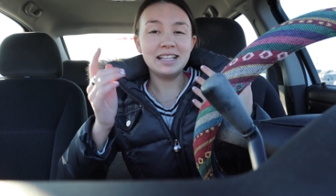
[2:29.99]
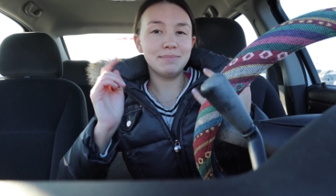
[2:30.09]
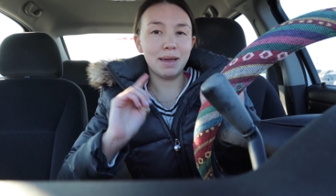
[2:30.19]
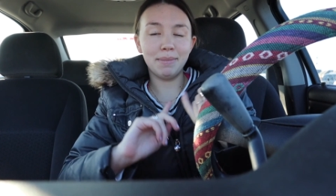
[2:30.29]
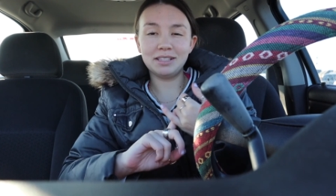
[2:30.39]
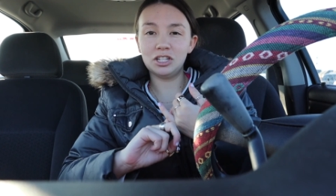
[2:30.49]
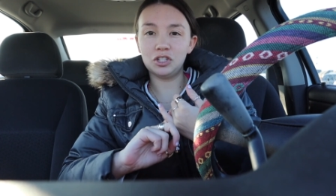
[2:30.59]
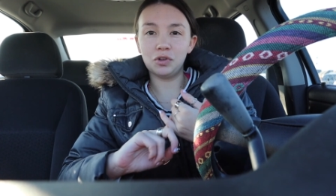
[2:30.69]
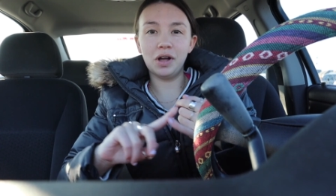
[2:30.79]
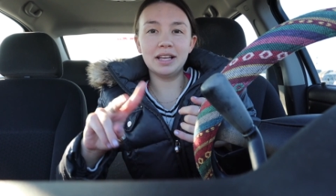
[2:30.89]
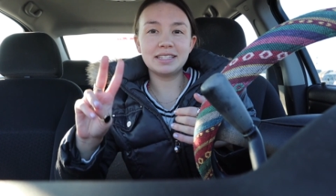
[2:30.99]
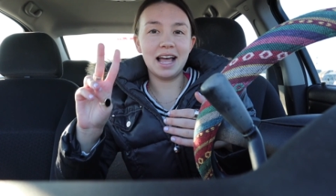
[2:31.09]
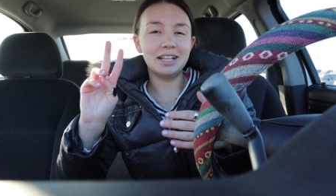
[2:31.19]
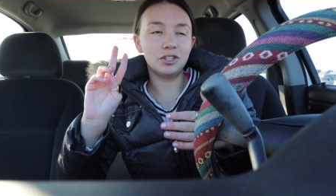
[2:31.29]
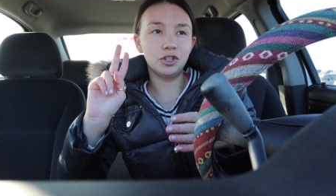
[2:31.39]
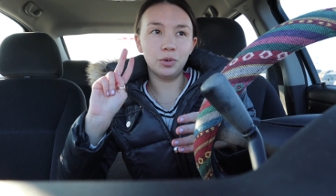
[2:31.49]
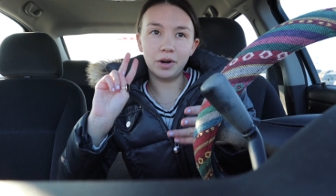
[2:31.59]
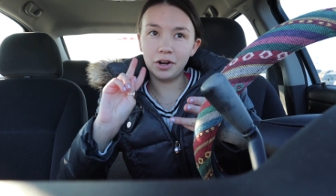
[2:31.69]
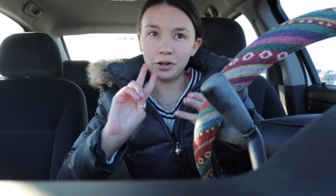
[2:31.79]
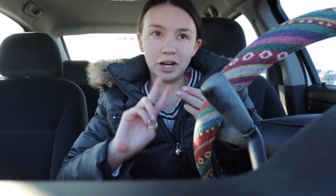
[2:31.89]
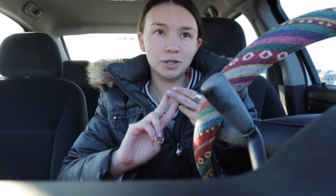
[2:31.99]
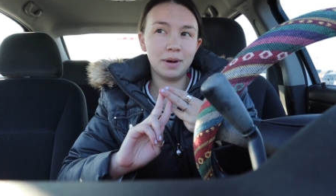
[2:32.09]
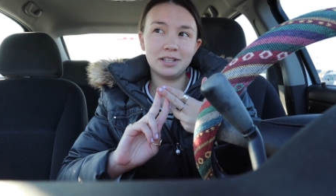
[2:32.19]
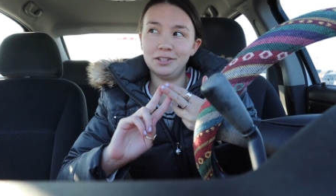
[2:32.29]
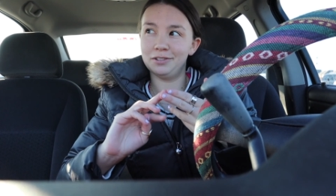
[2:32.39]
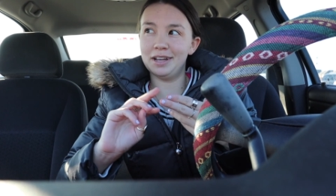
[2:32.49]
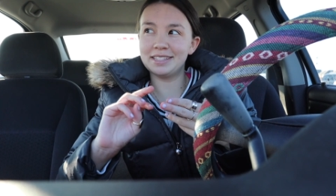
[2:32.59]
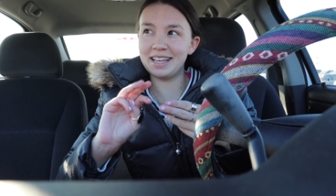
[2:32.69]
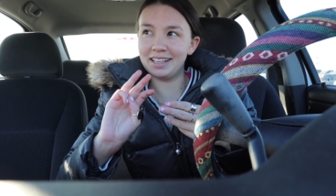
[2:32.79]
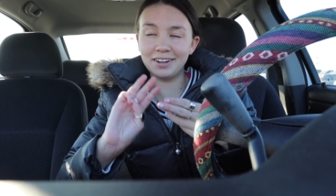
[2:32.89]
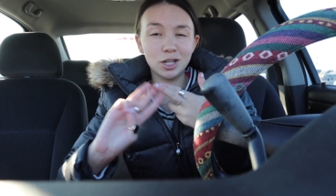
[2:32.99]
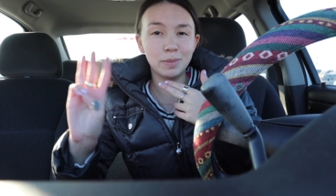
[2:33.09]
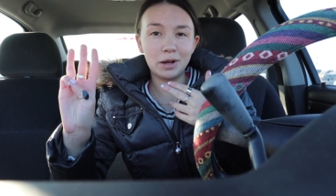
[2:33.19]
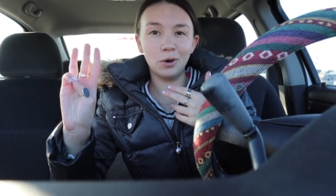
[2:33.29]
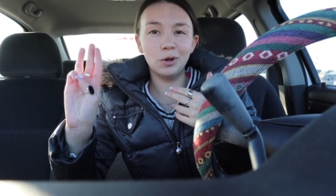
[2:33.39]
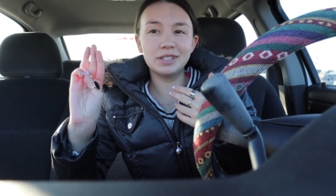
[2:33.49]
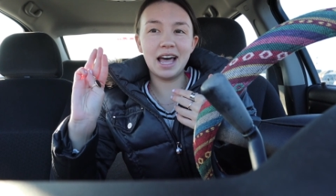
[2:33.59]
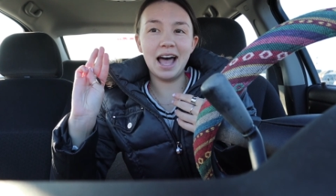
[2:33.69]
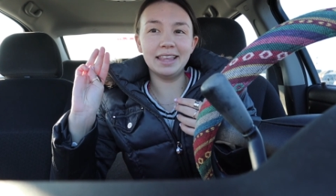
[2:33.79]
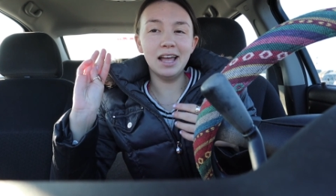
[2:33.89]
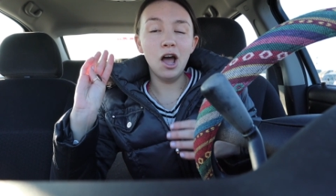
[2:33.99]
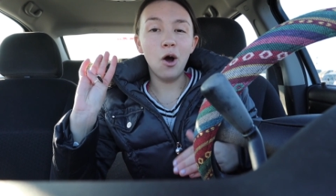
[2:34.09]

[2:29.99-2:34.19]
to make my to-do list and to crush my to-do list and crush my goals and